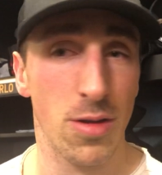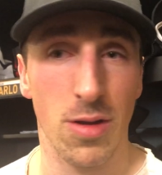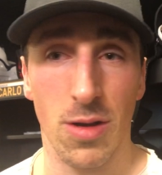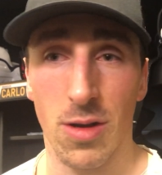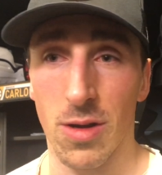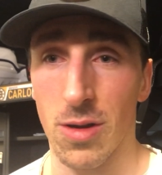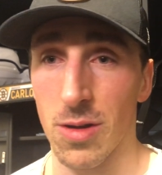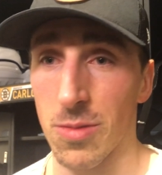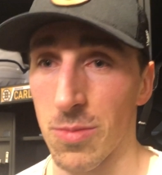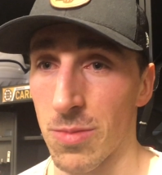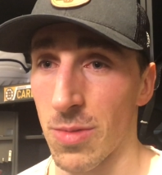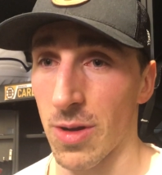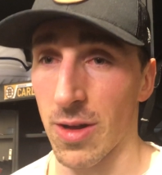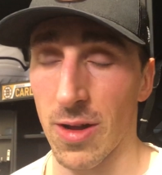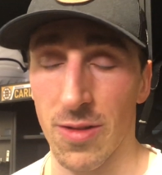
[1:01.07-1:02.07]
Um,
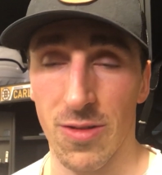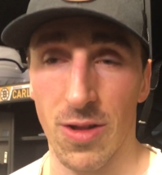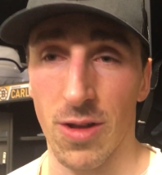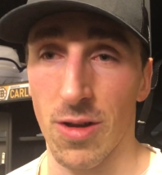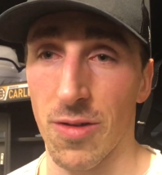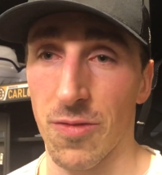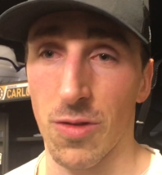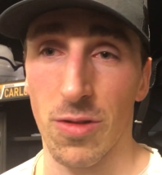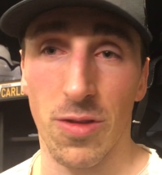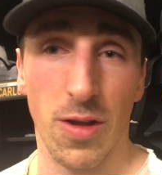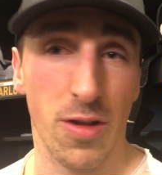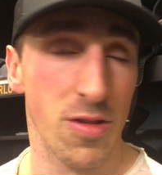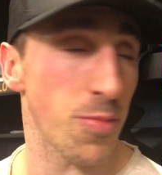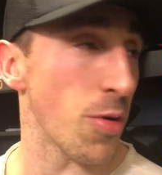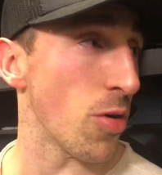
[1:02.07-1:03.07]
I can't say enough good
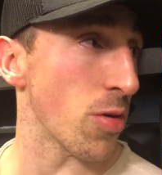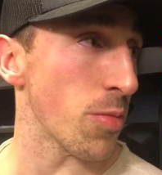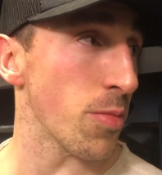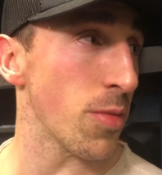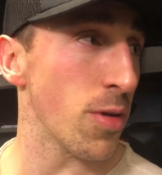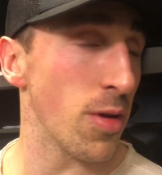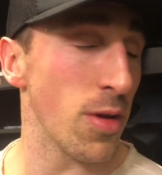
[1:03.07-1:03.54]
things about him.